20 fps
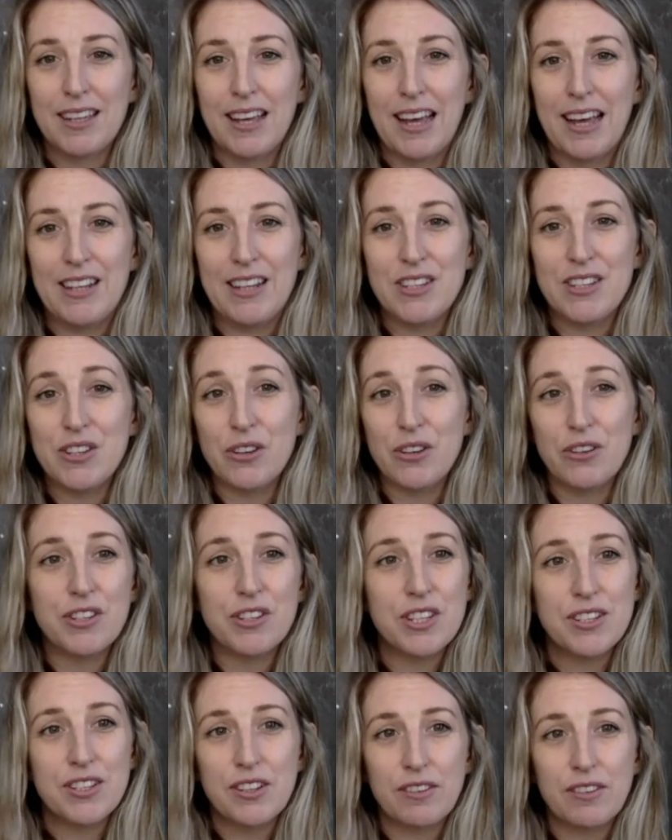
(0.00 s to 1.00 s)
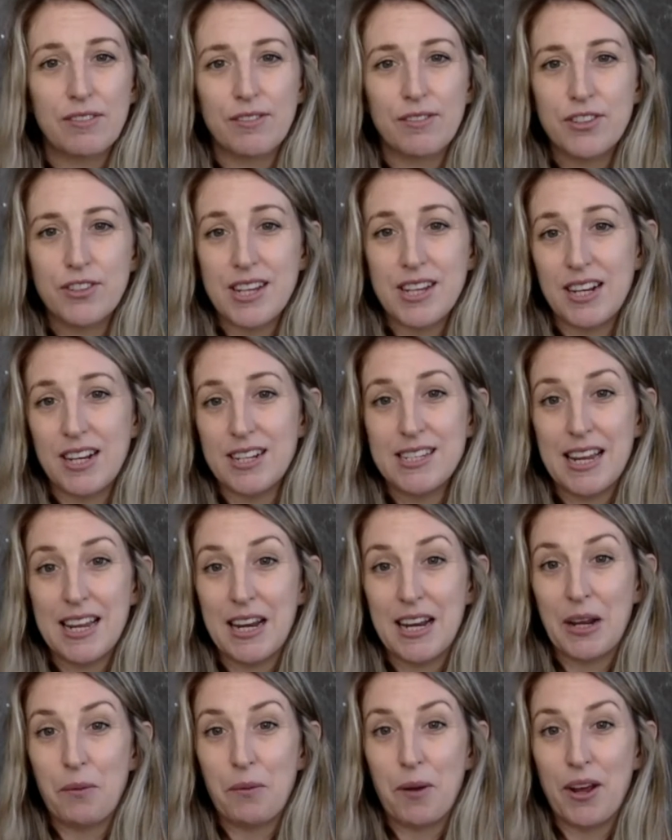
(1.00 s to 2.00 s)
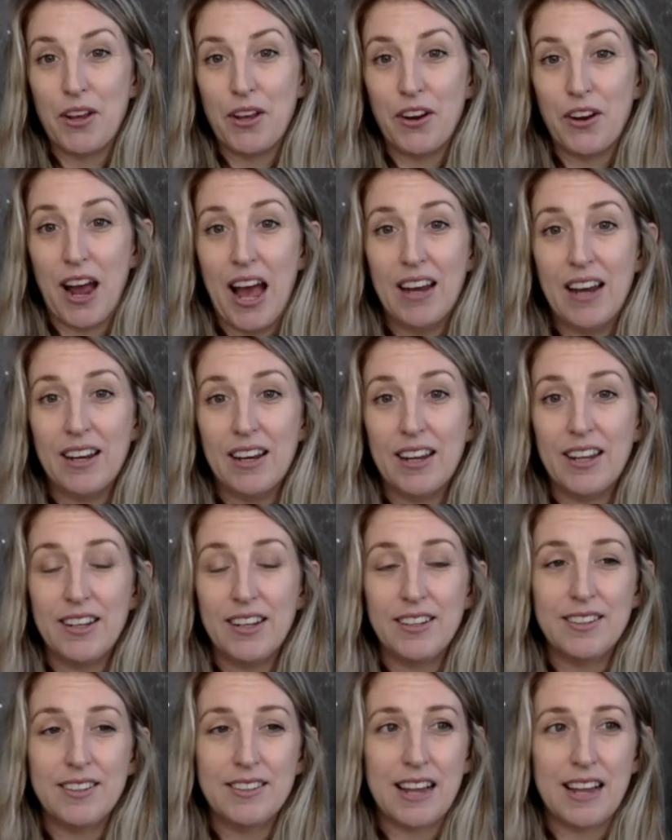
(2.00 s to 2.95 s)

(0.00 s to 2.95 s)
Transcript: And so just understanding where you're at and